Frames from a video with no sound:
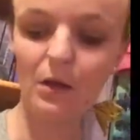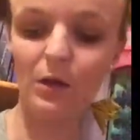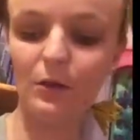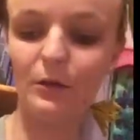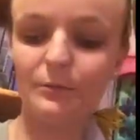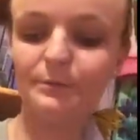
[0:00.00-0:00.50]

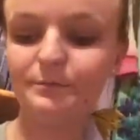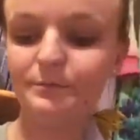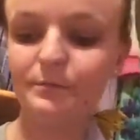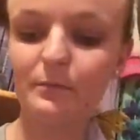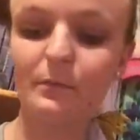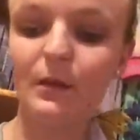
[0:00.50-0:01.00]

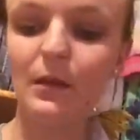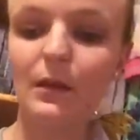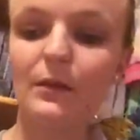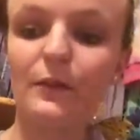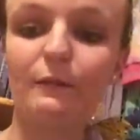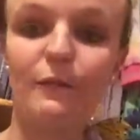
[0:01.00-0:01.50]

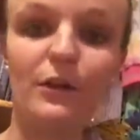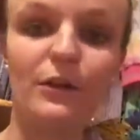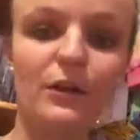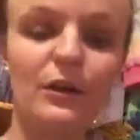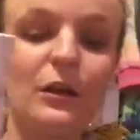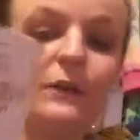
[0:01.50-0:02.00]
The front of
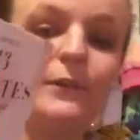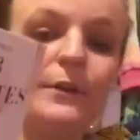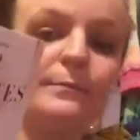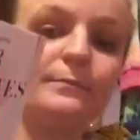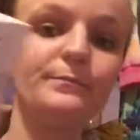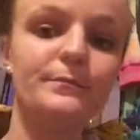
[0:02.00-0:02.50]
the
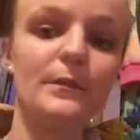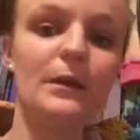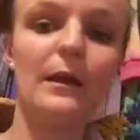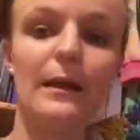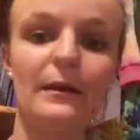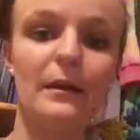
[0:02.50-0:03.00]
cover,
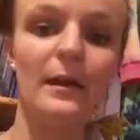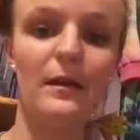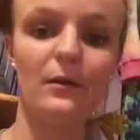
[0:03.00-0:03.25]
like